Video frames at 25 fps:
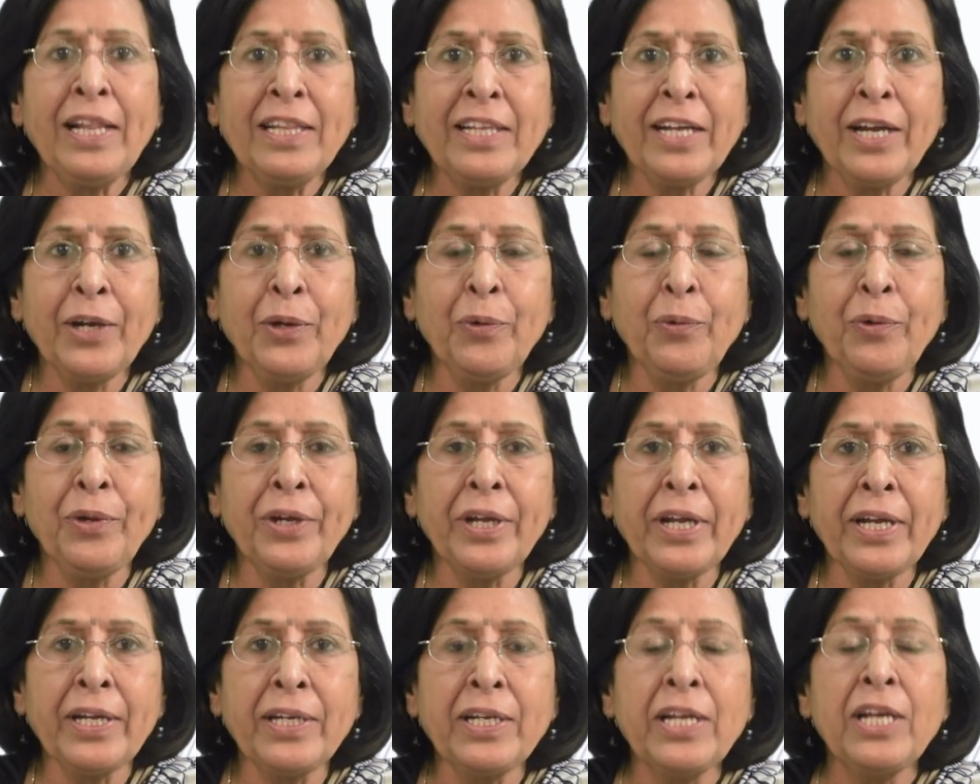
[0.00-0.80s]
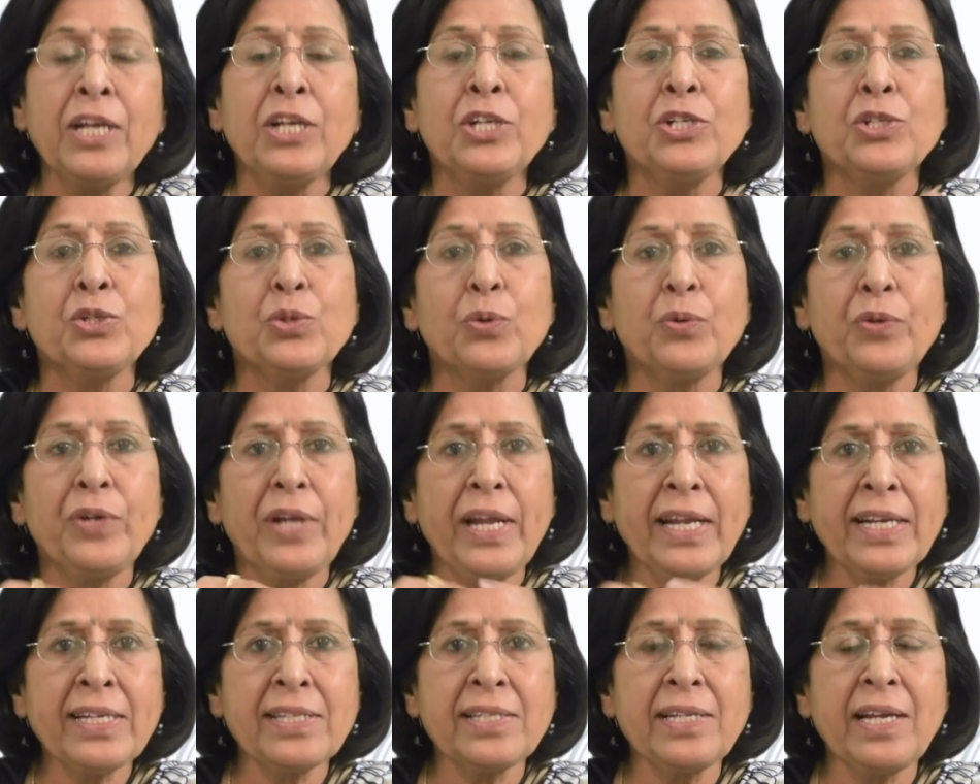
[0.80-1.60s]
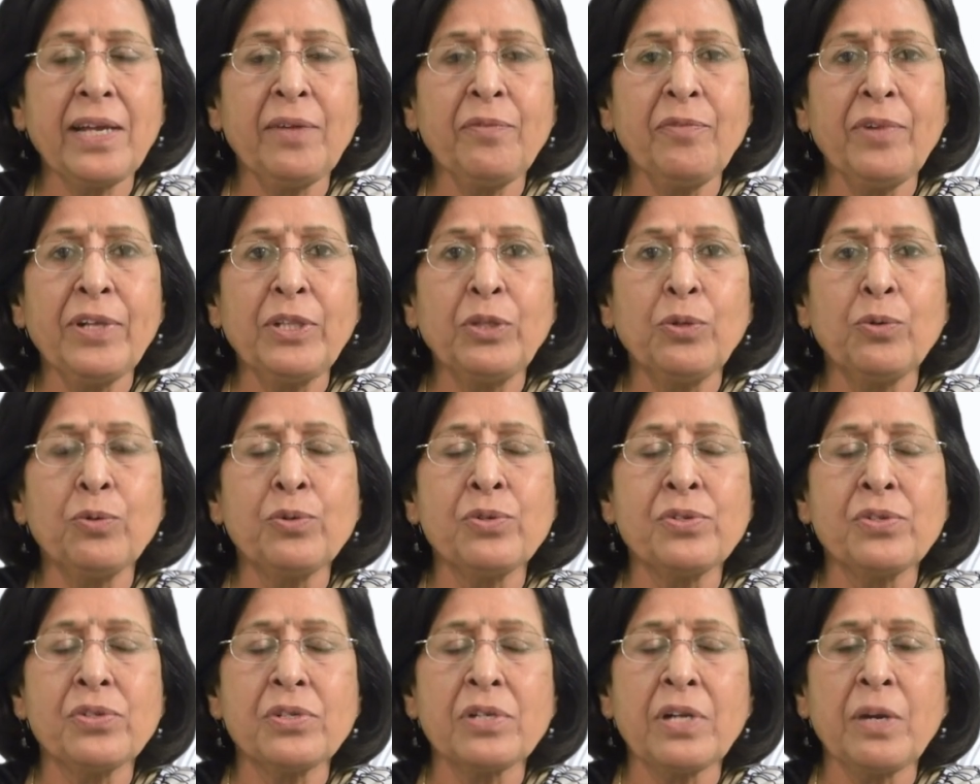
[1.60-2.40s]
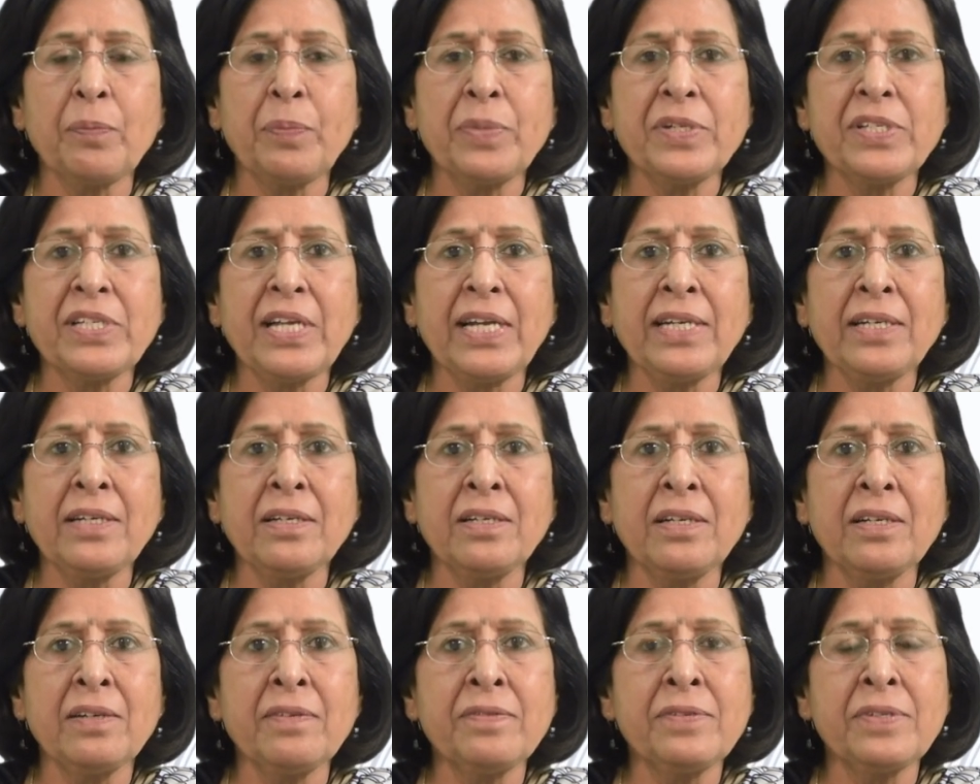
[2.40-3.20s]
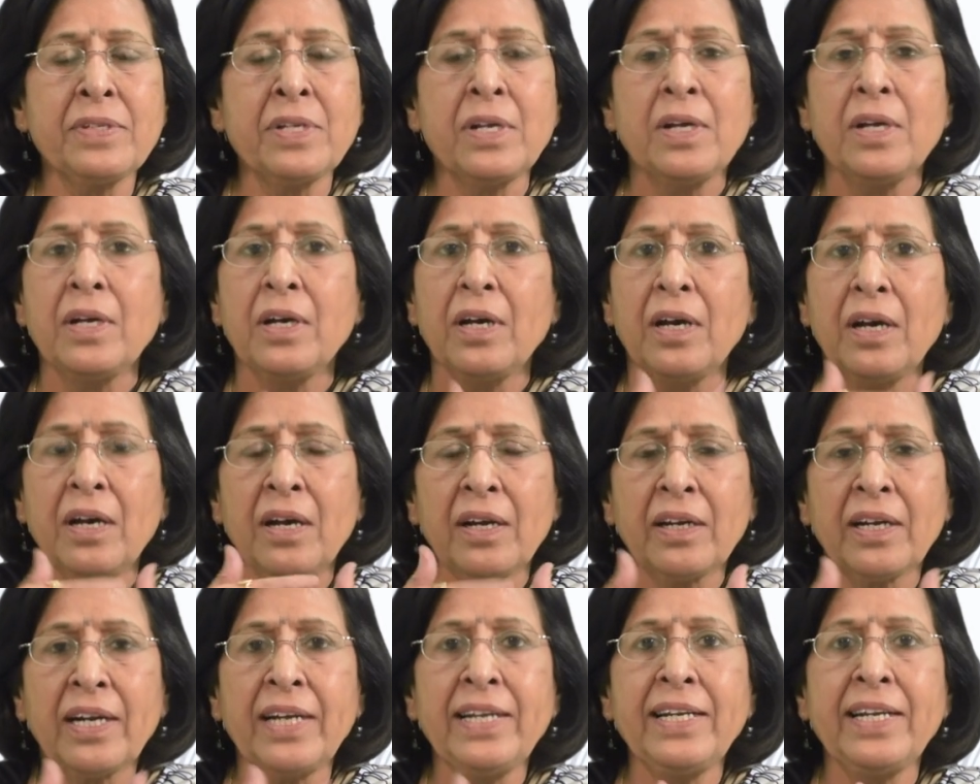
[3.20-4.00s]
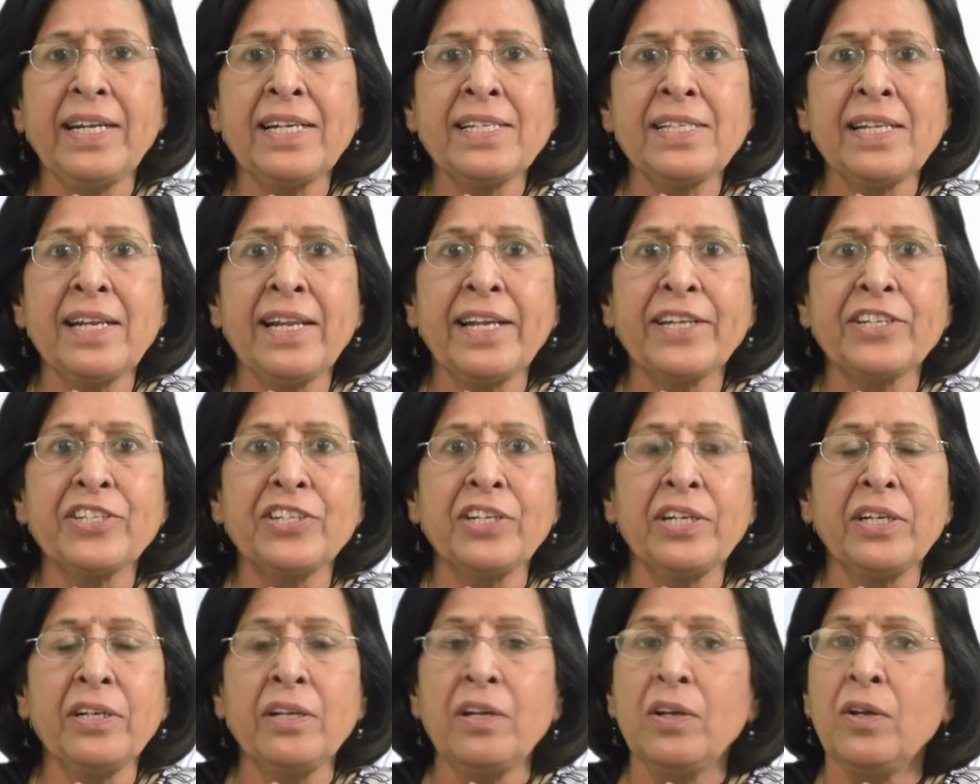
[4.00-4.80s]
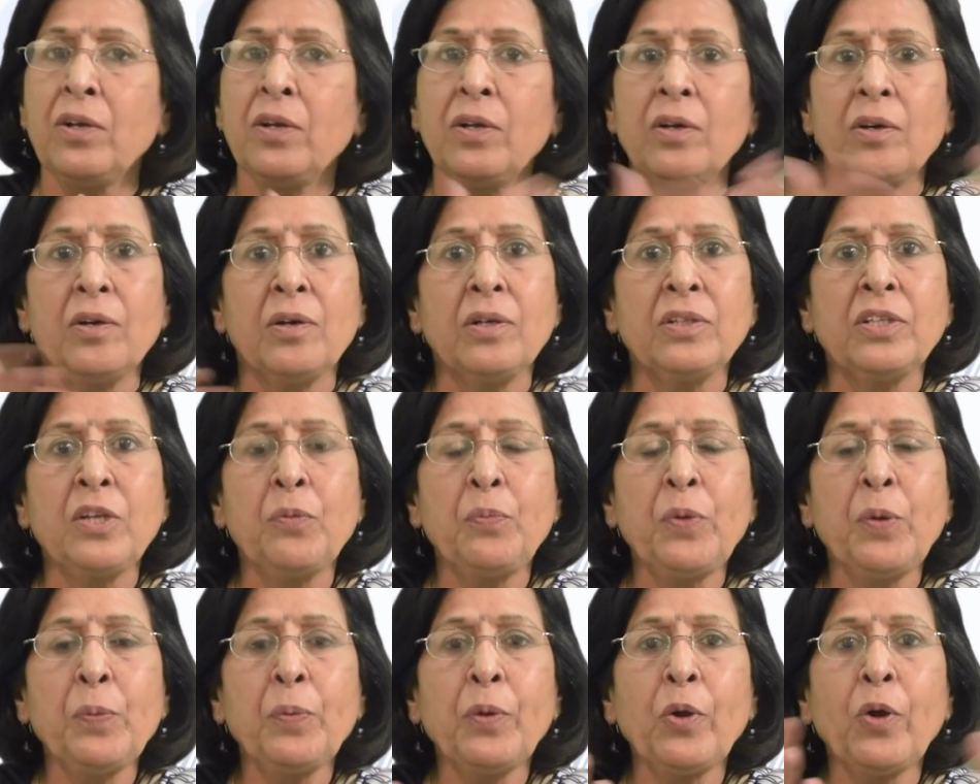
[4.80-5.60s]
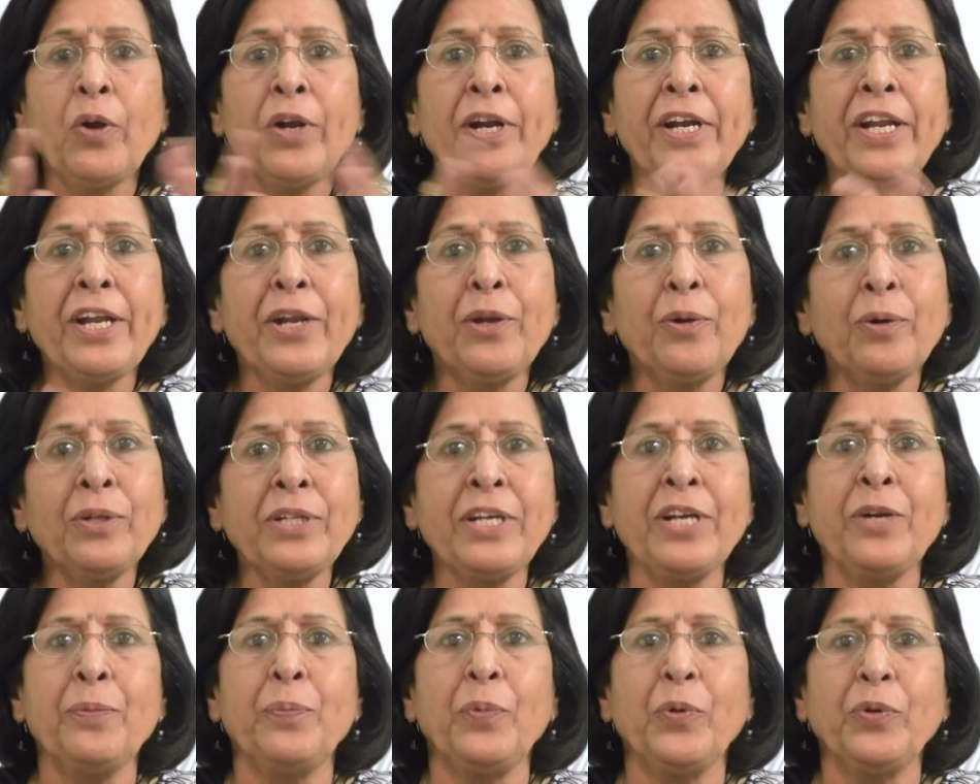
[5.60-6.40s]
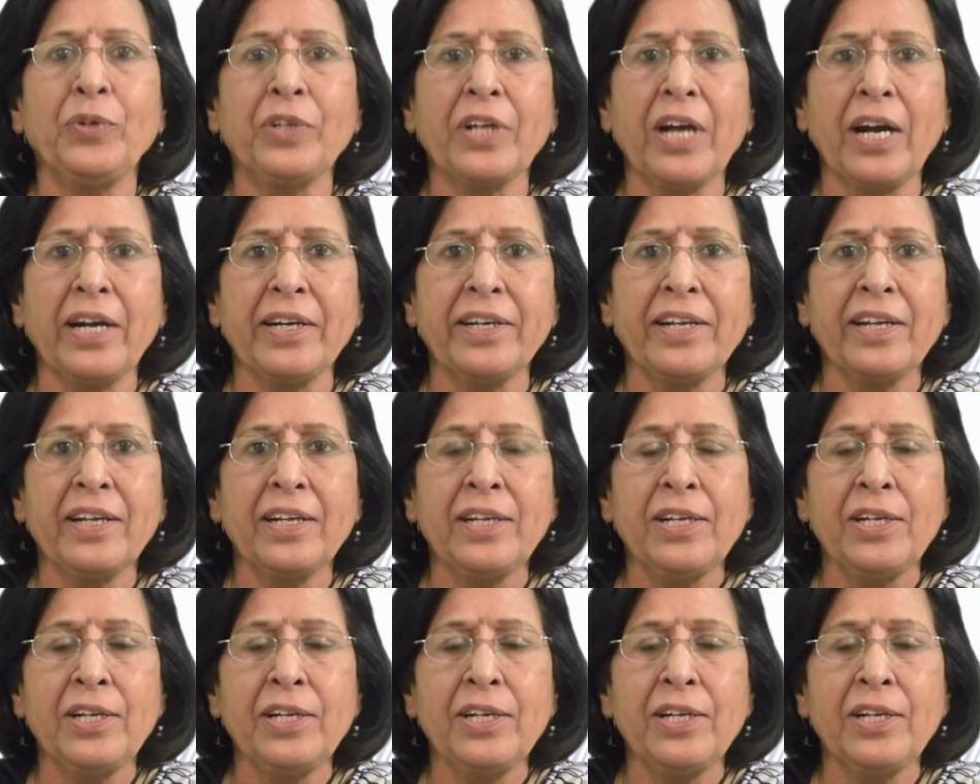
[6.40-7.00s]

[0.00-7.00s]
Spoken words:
they are doing it. So next time when those representatives contest election, the people already know their report card.